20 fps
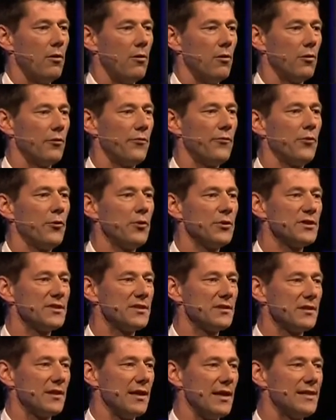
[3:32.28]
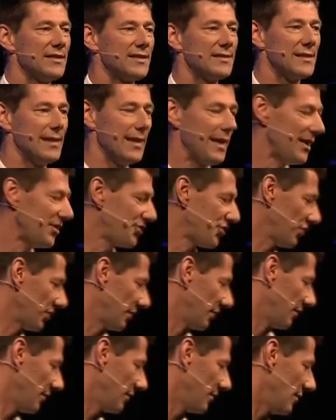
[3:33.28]
Our first
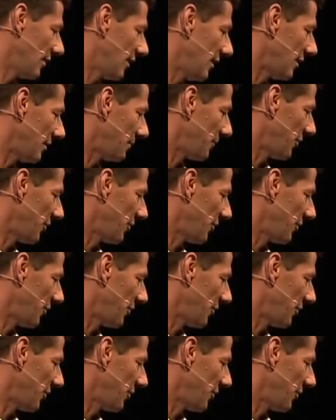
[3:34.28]
installation in a